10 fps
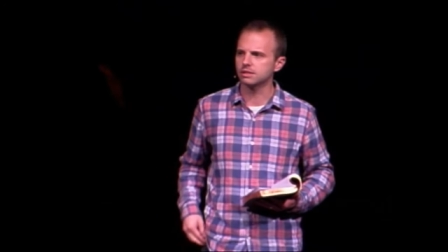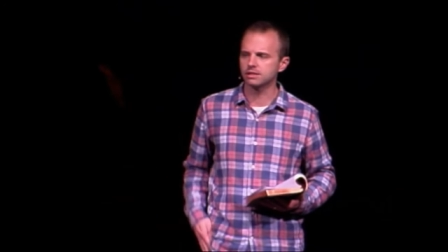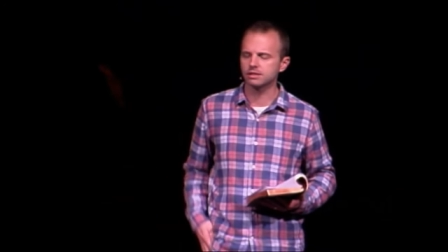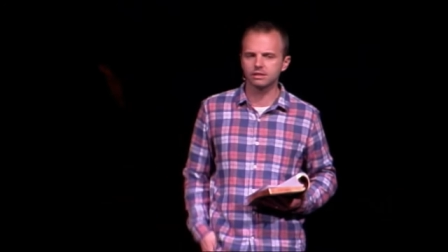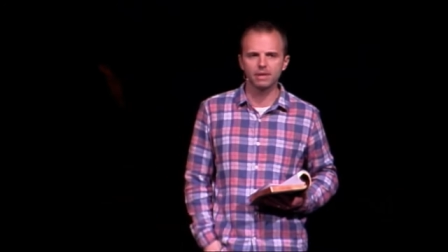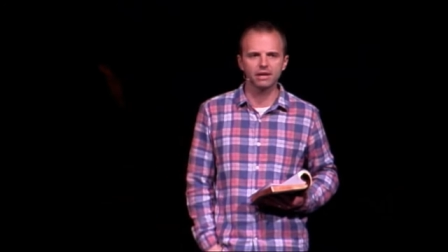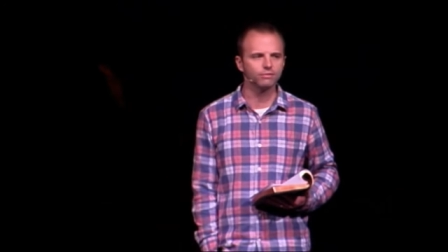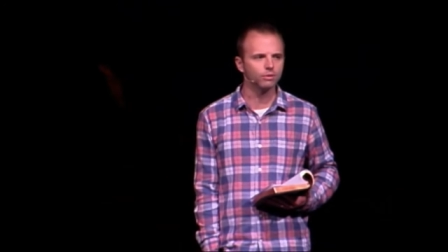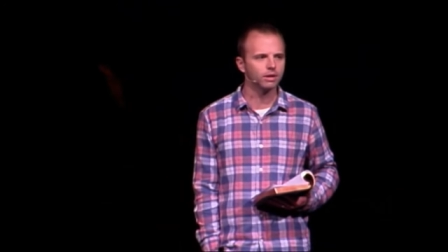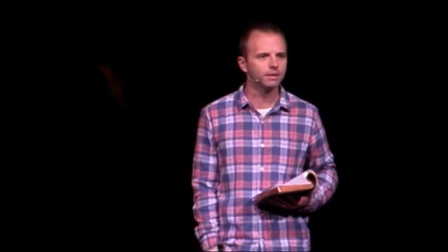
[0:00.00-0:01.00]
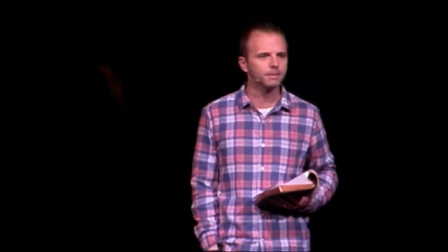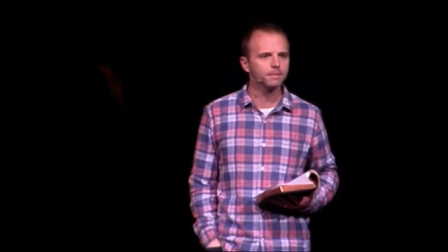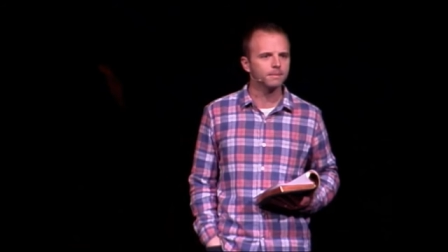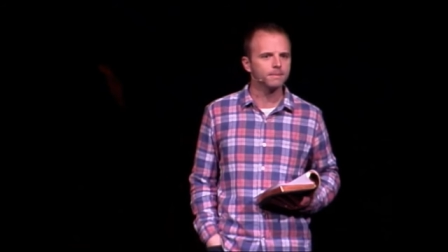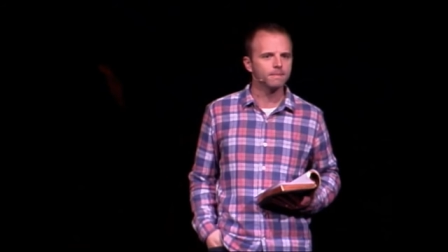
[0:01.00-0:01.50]
That's a good metaphor.
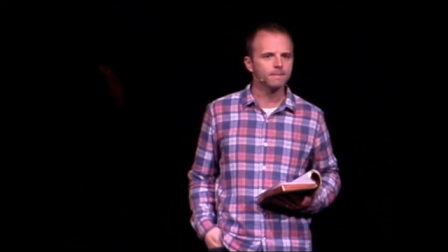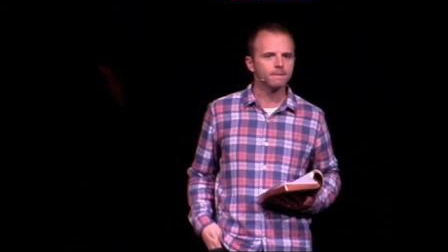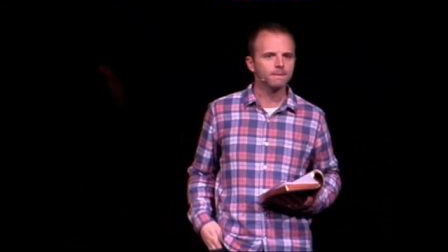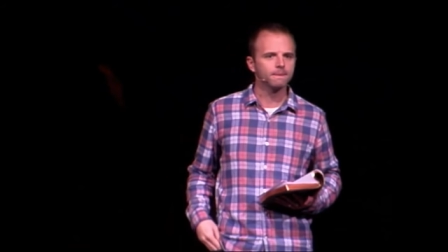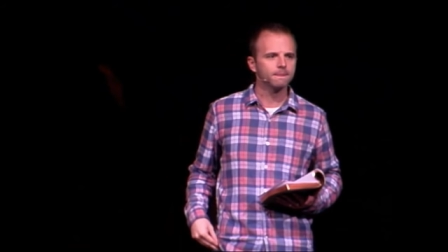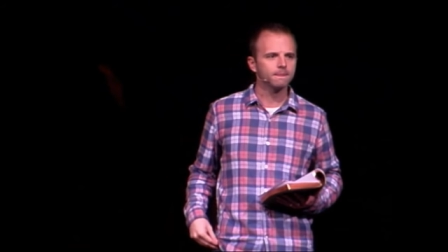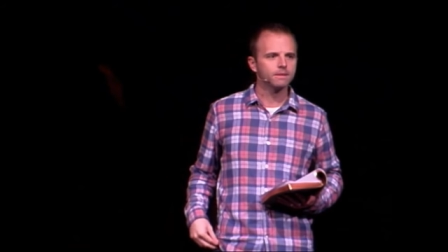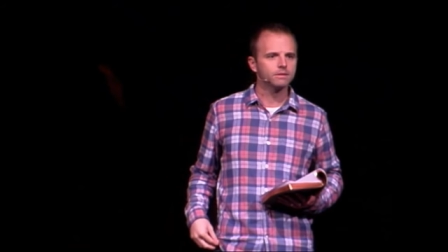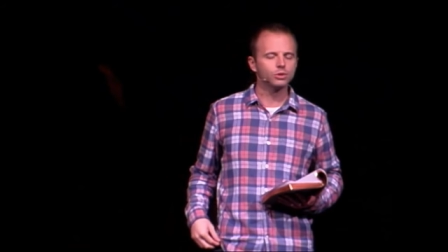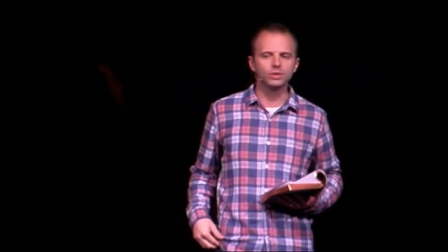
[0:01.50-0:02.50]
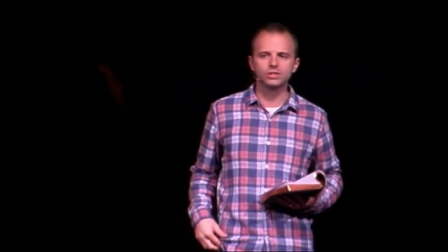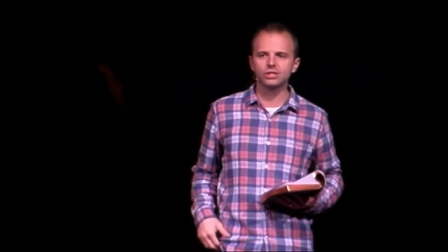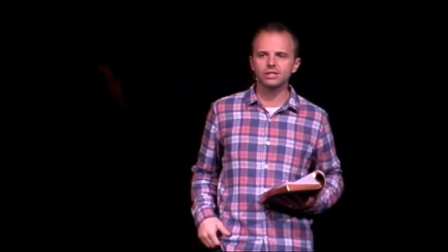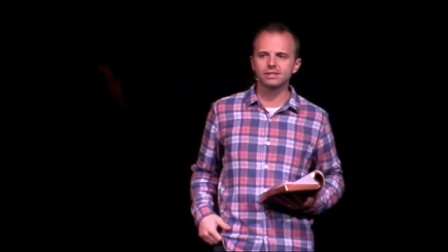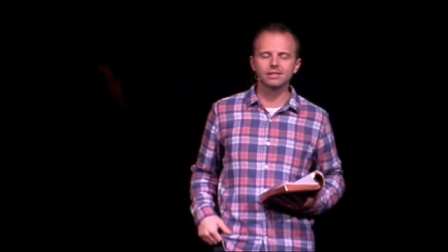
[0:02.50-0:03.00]
To which
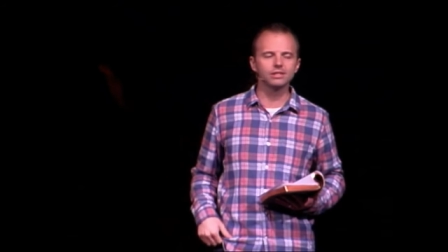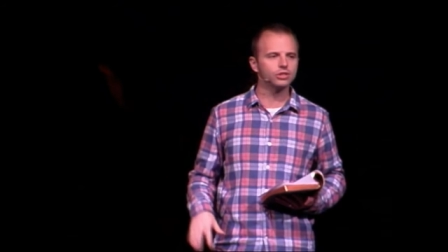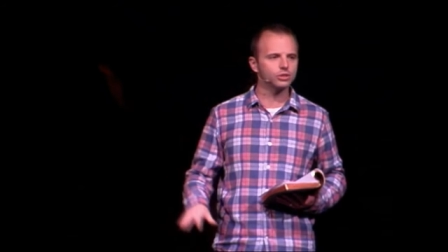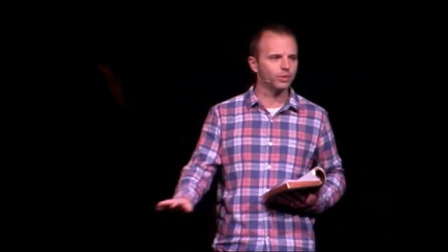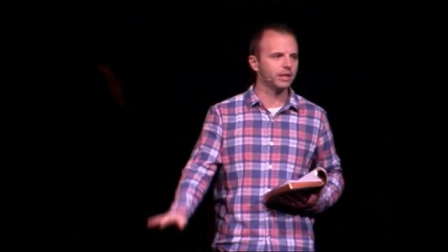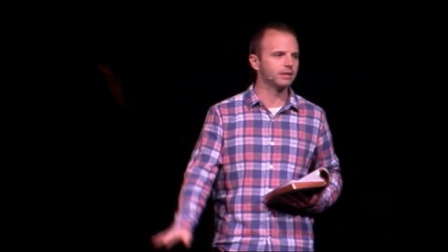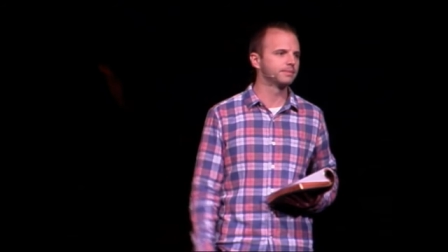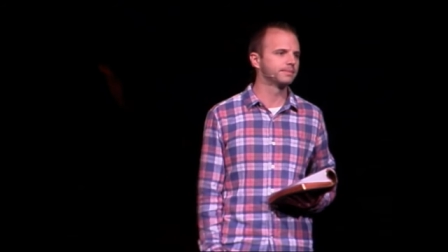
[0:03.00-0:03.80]
Jesus says, just wait.